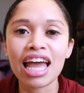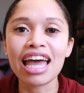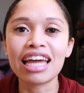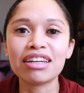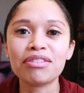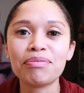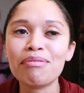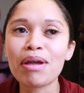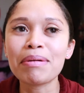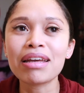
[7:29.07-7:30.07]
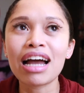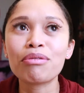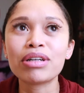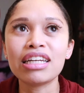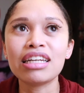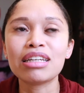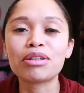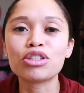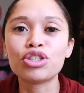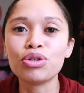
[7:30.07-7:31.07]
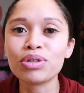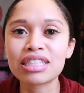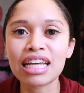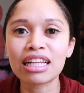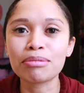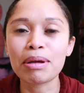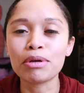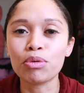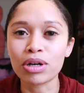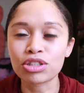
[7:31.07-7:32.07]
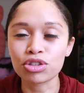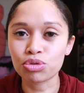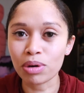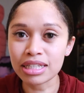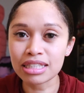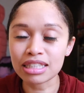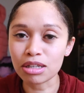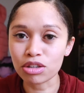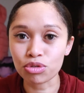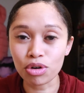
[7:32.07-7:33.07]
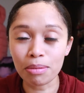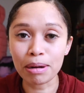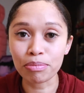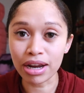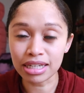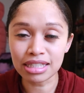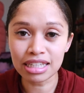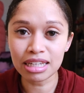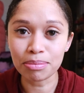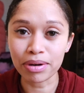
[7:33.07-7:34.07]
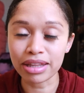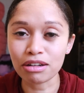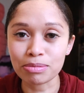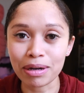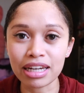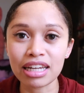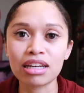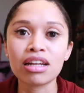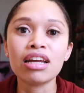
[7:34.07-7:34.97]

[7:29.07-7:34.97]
And maybe I would eat tuna salad maybe once or twice throughout my pregnancy, but that was about it.